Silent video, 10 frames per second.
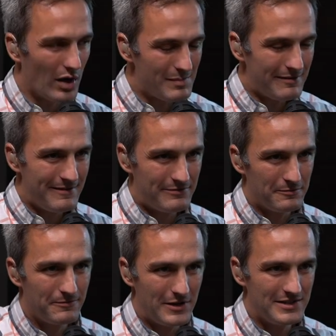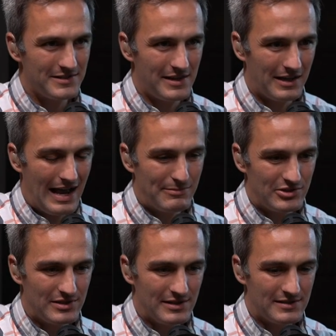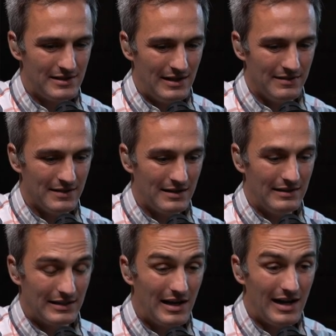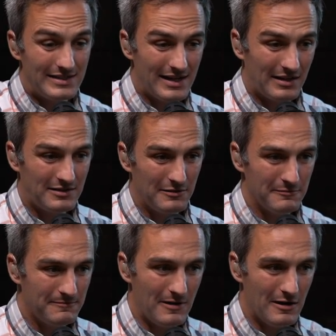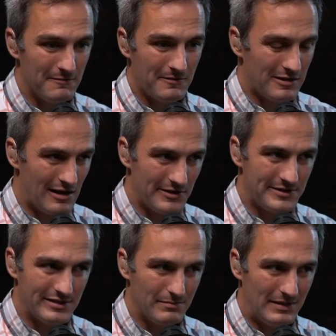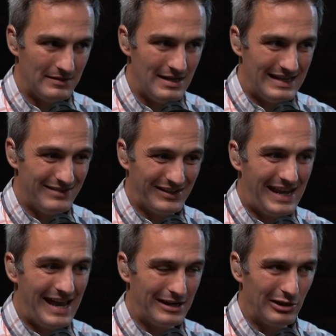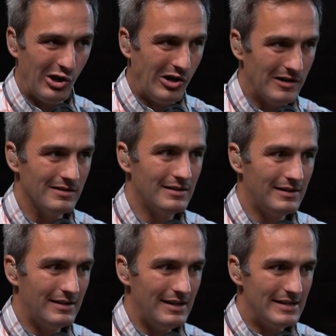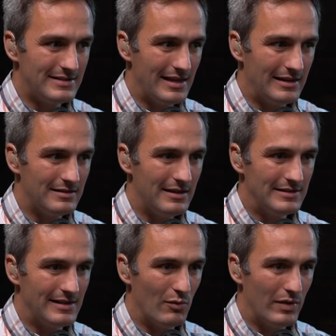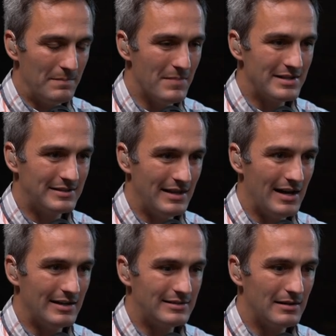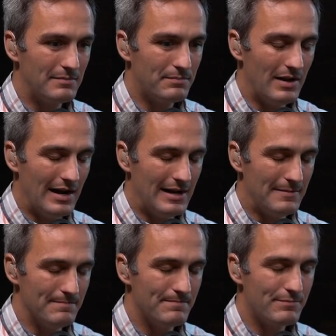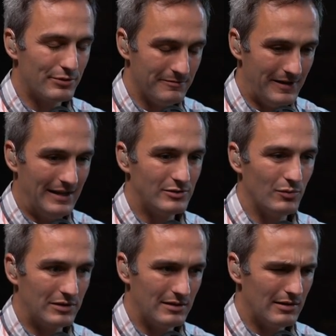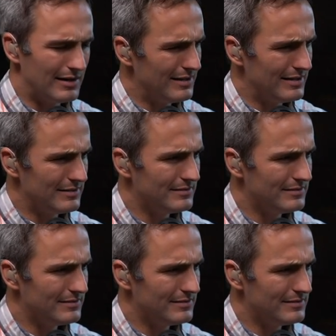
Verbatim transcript: of my favorite phrases that captures this in the in the context of of Catholicism and, and even canon law is that is that we must not um, prevent what uh,